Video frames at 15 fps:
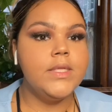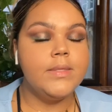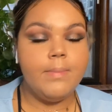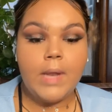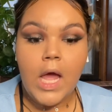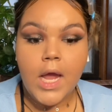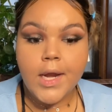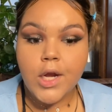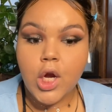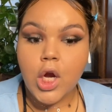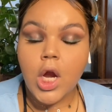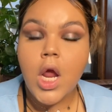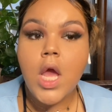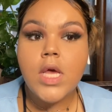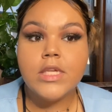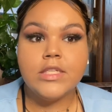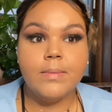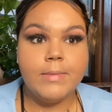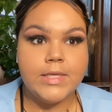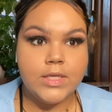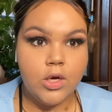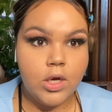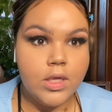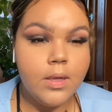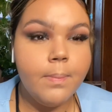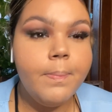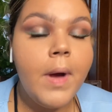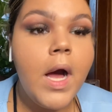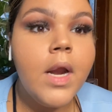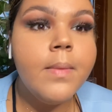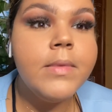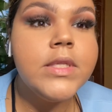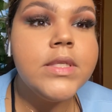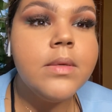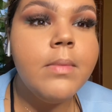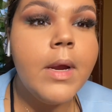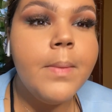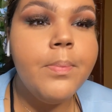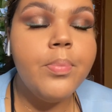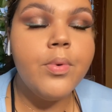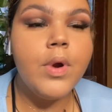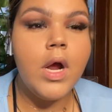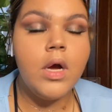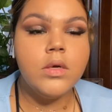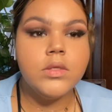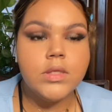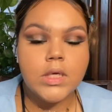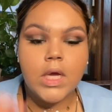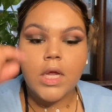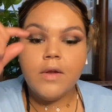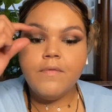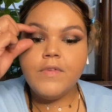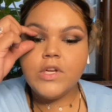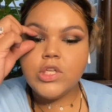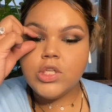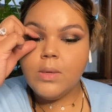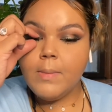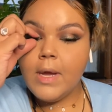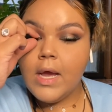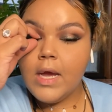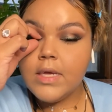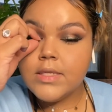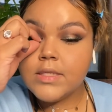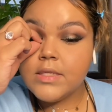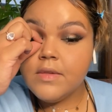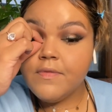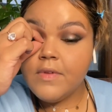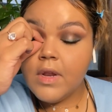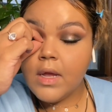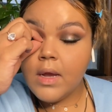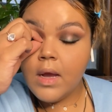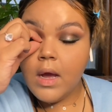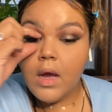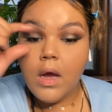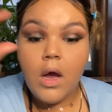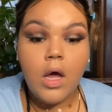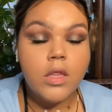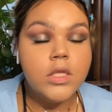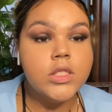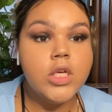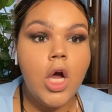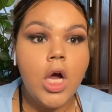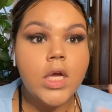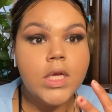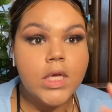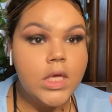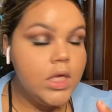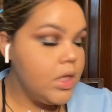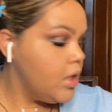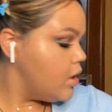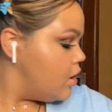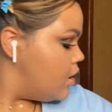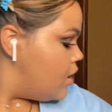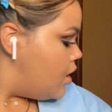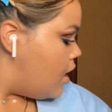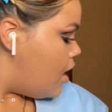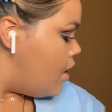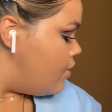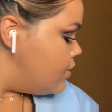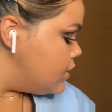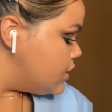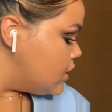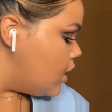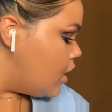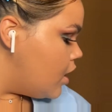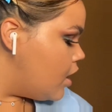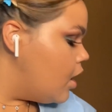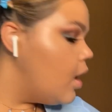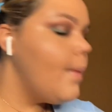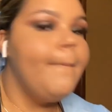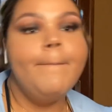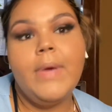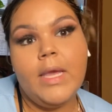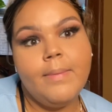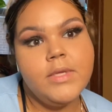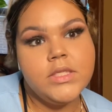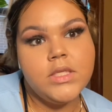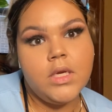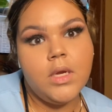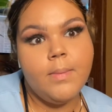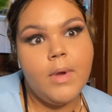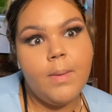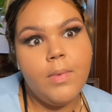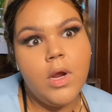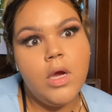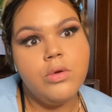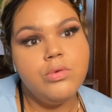some liner, some mascara at the bottom, and then my brows. So I kind of finished up my eyes. So I feel like all the talking, I was babysitting my brows.